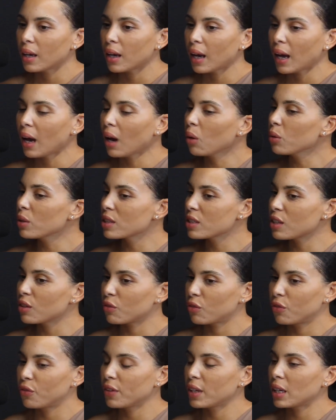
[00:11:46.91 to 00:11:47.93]
How does
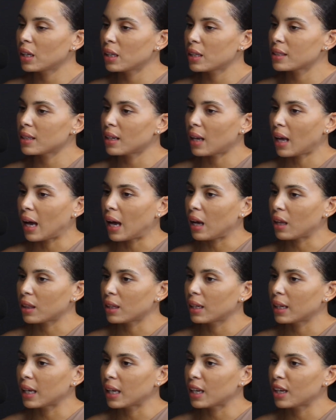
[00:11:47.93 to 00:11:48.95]
it feel as an
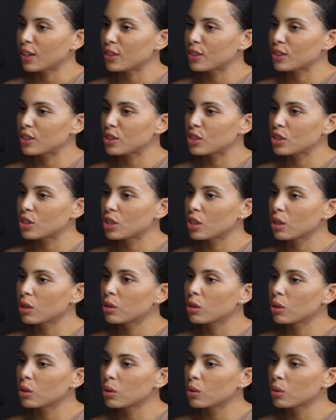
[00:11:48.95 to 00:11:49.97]
athlete
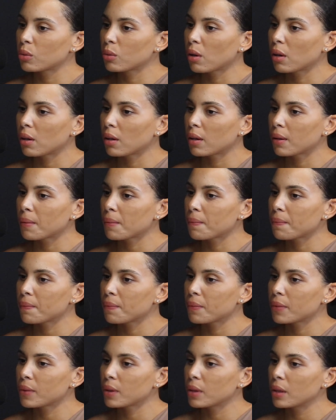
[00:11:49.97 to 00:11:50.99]
to
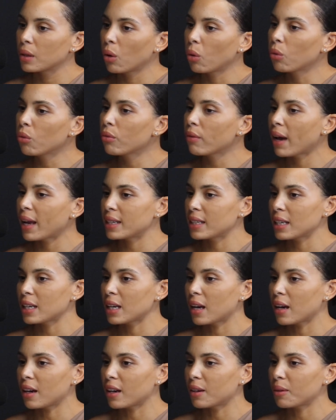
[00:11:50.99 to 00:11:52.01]

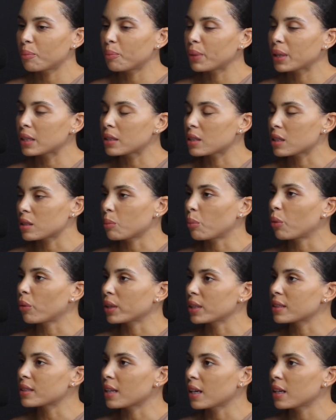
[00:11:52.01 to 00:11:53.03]
already be
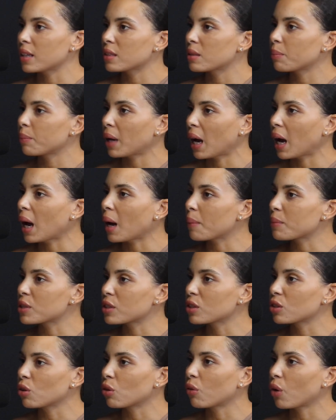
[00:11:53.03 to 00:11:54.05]
disappointed,
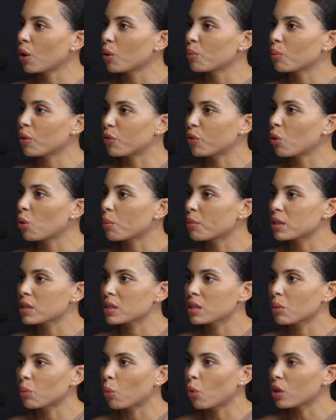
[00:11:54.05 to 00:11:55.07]
perhaps, in your own
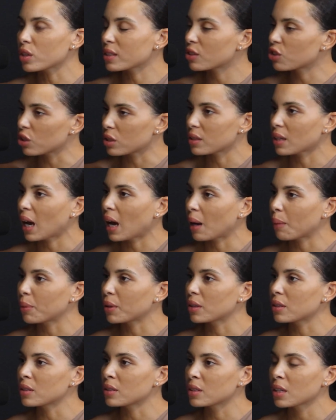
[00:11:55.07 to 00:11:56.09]
performance and what's just
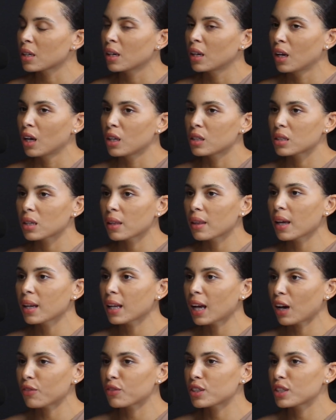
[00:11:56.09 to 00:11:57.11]
happened, to then
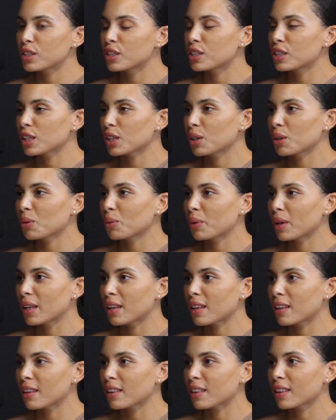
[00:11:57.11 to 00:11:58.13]
have to deal
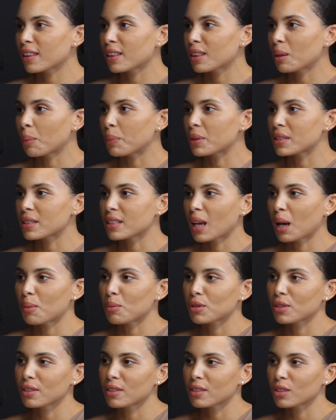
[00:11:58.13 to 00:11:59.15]
with the
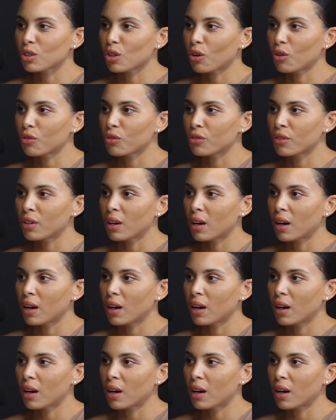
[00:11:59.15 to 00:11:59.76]
perceptions of